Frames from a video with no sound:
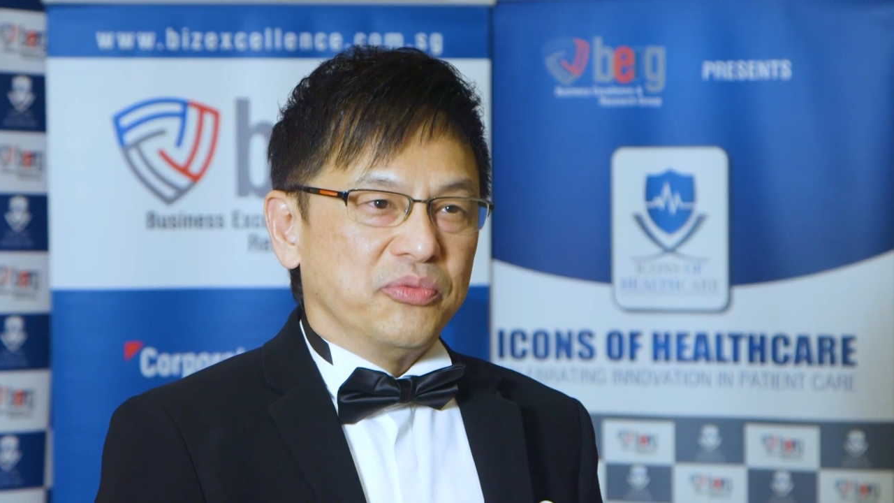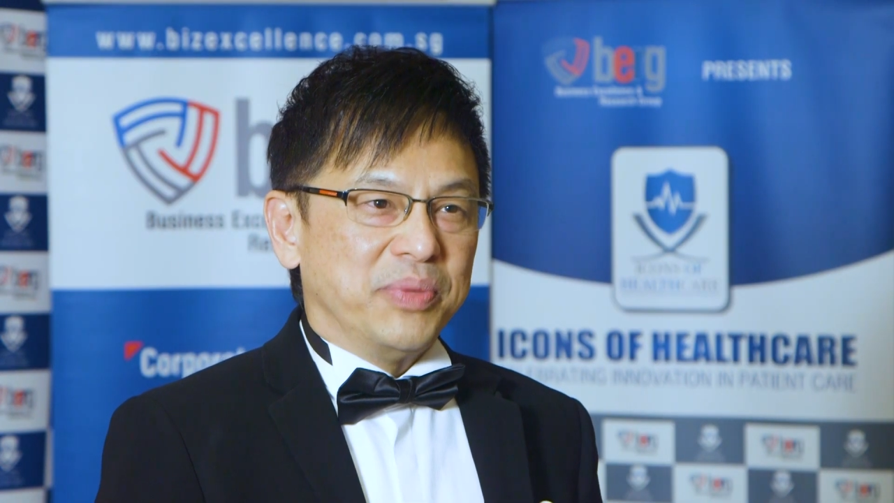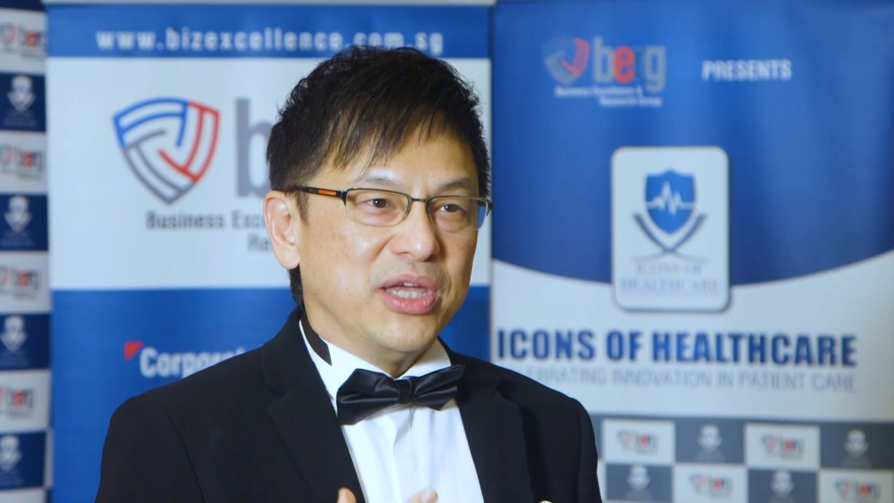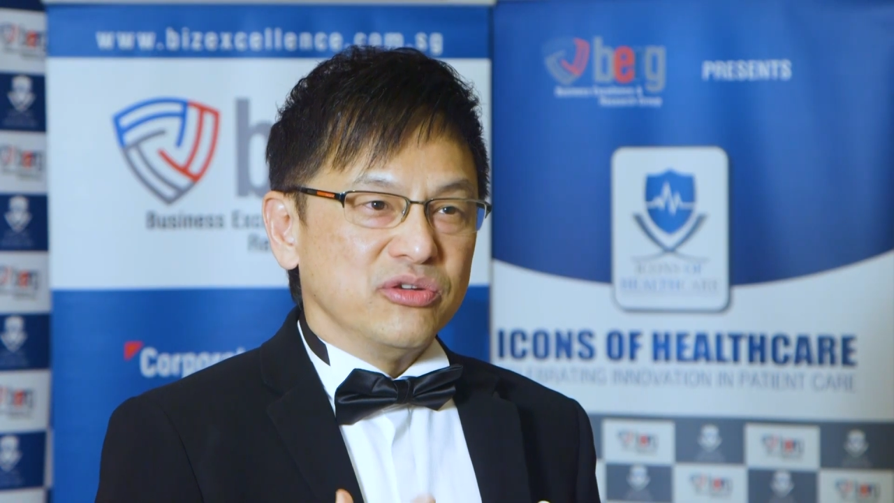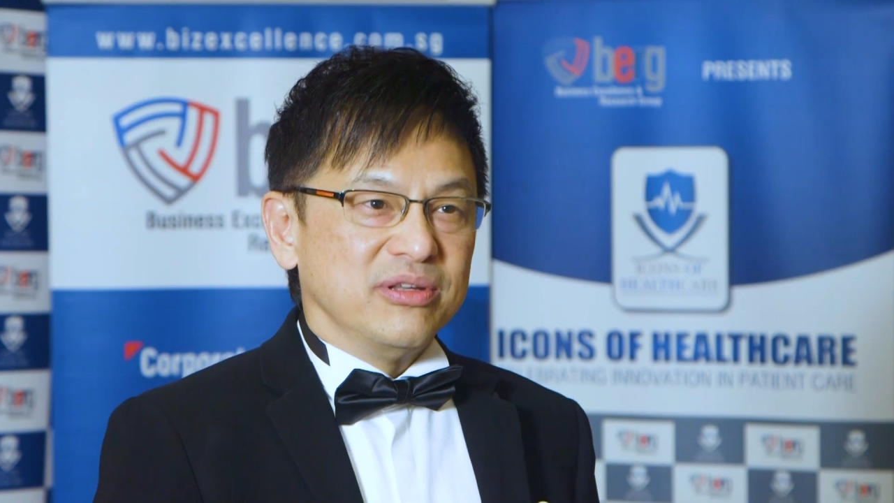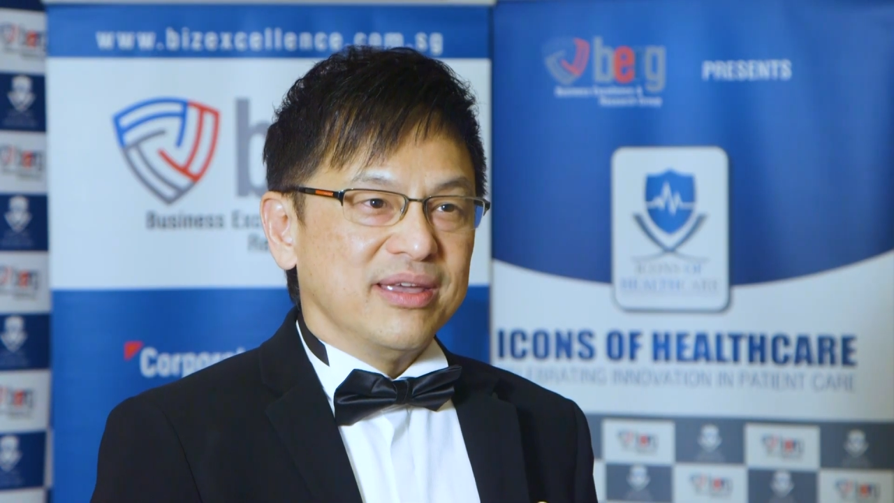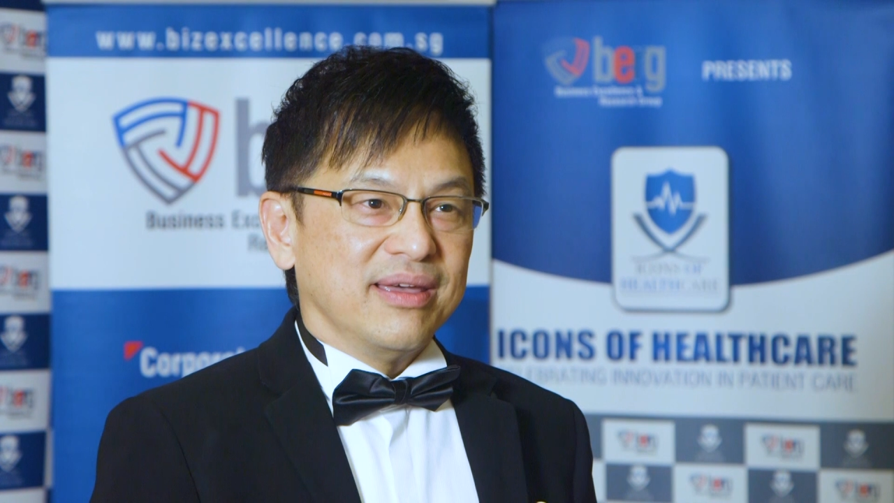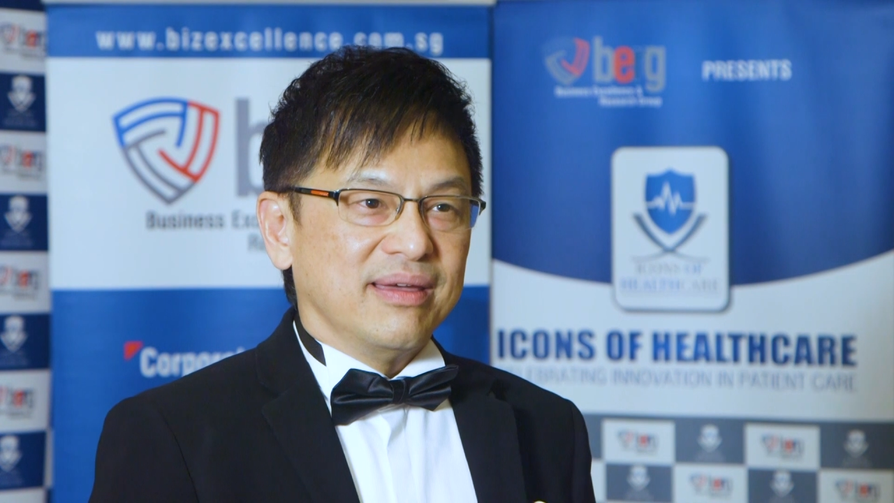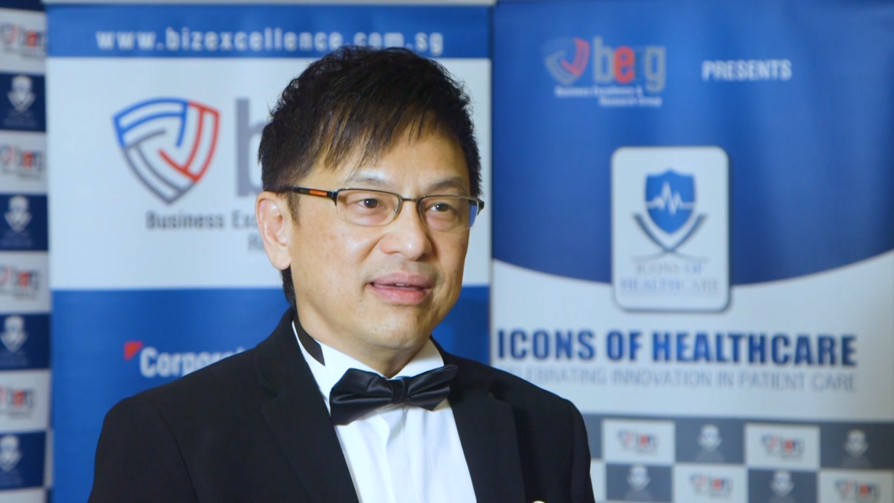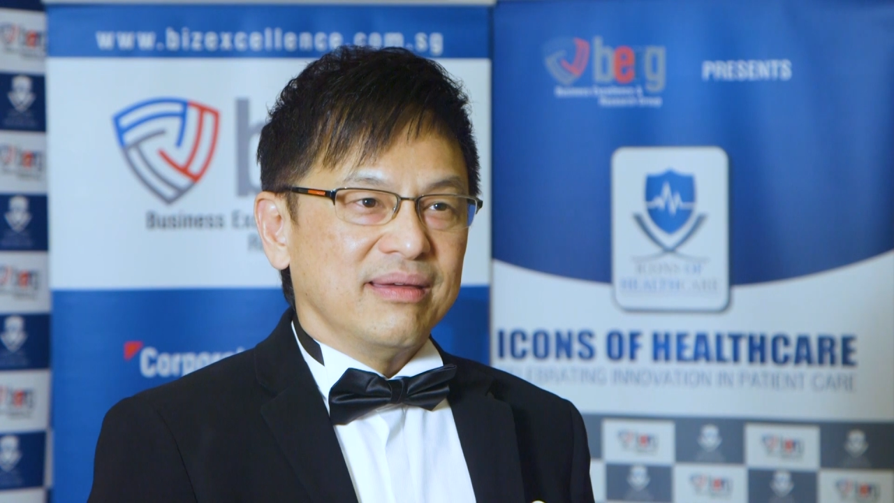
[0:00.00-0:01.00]
patient
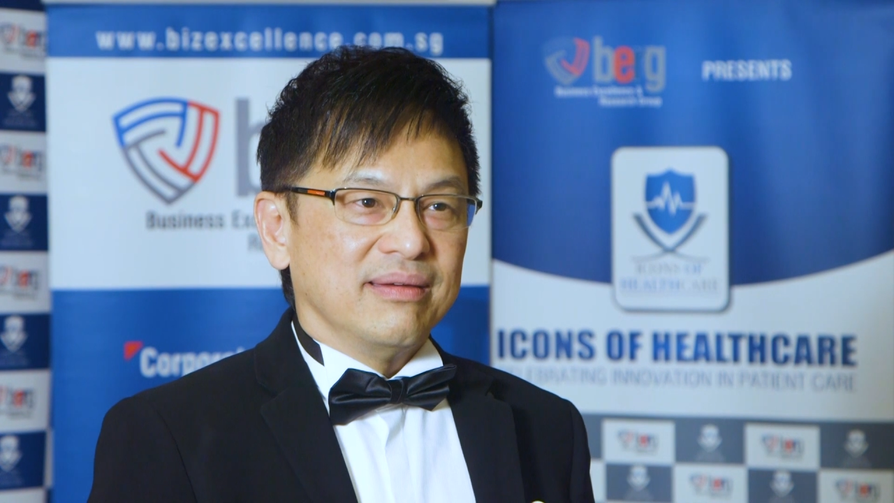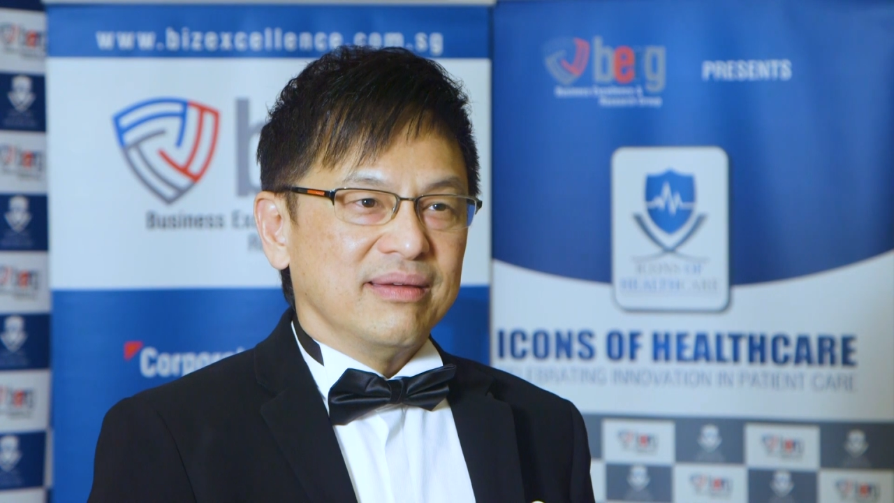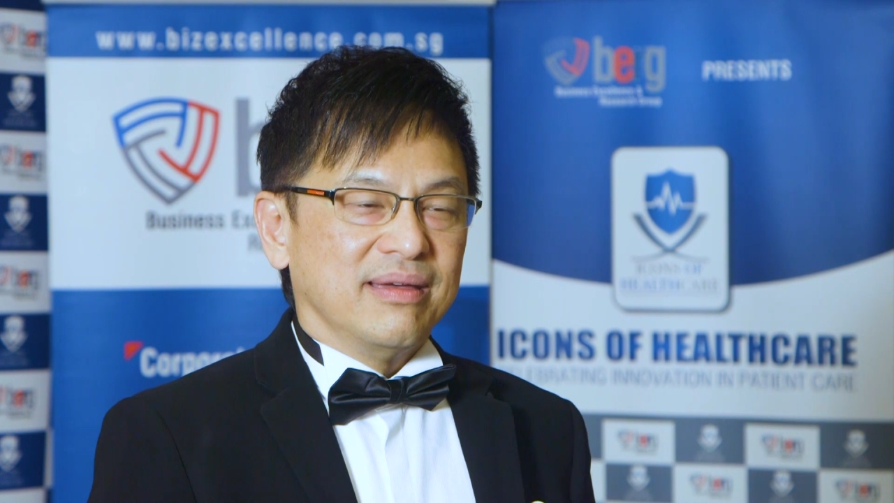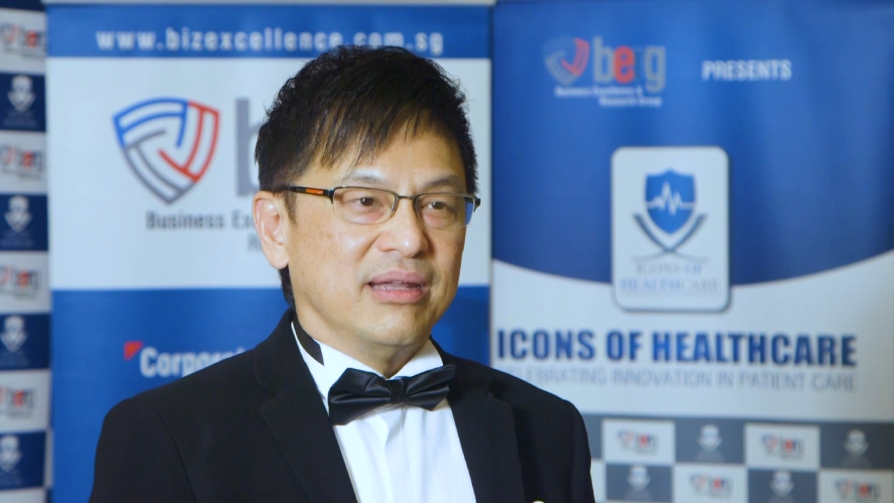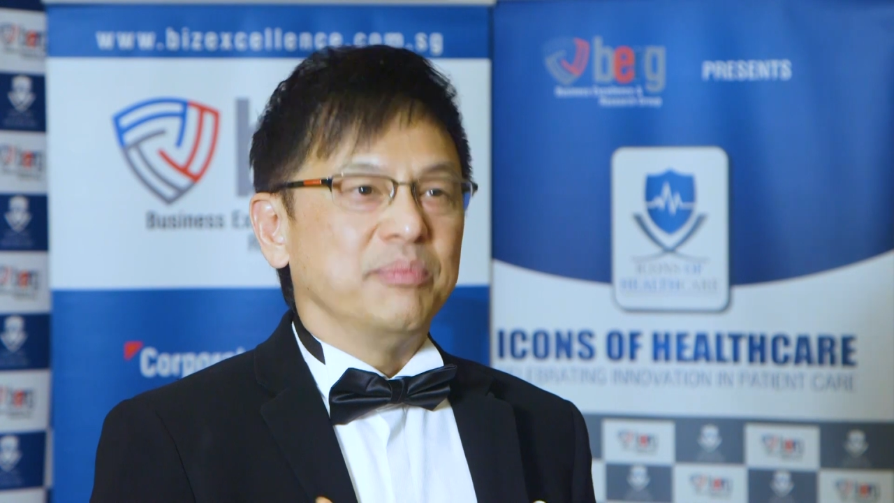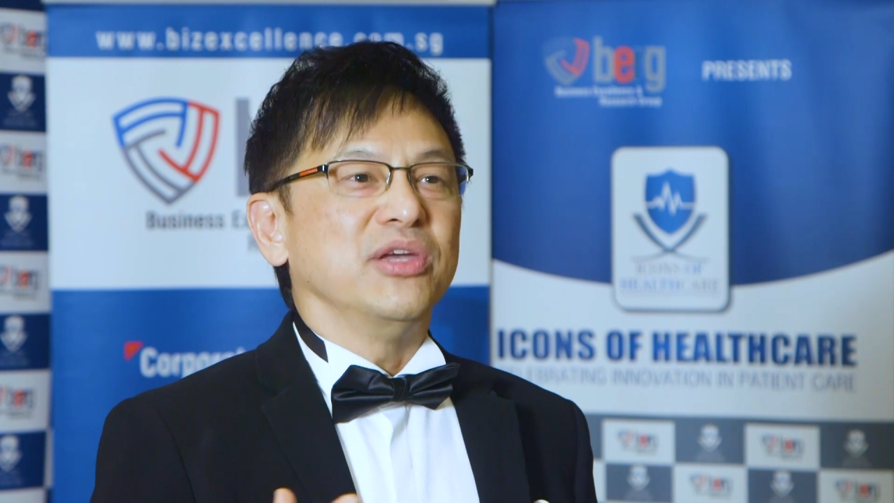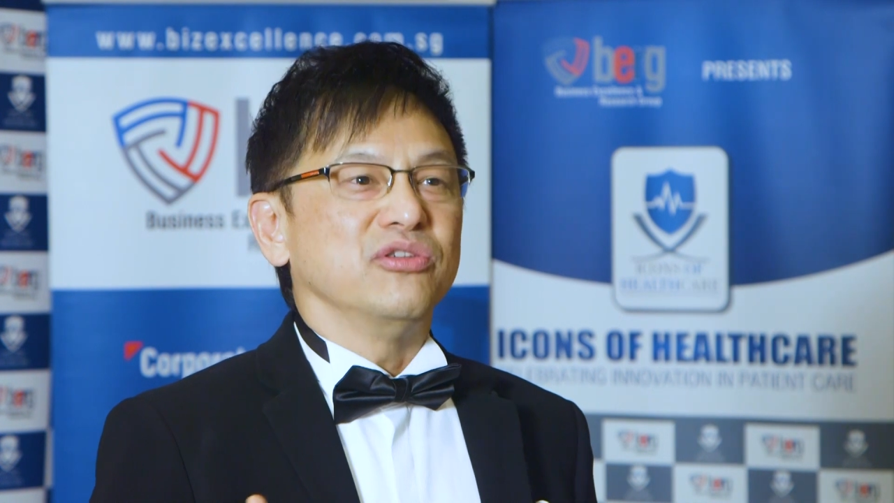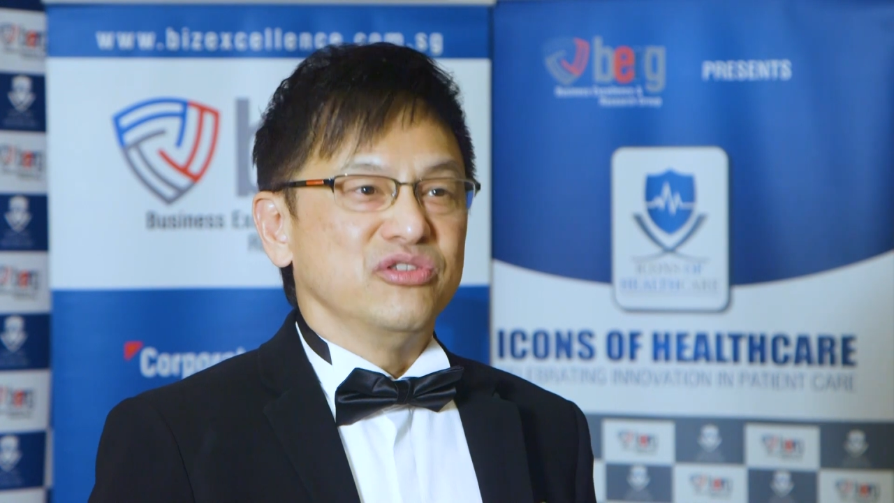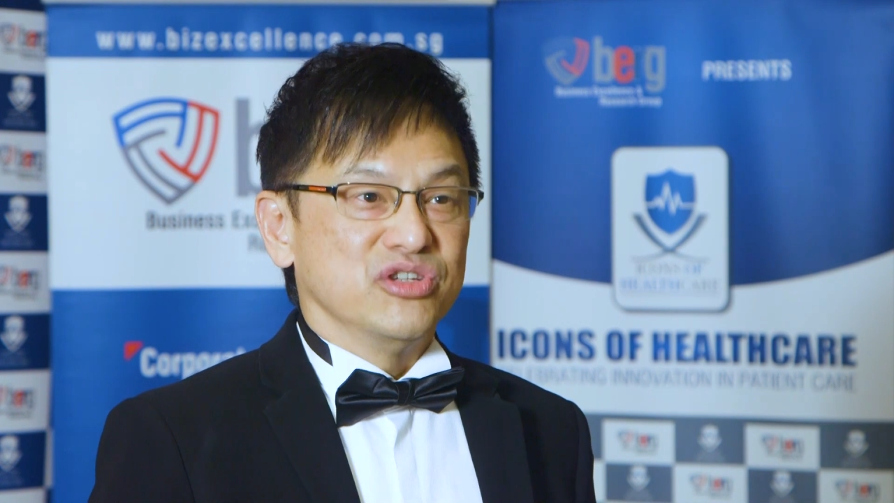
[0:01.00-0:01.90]
care and the patient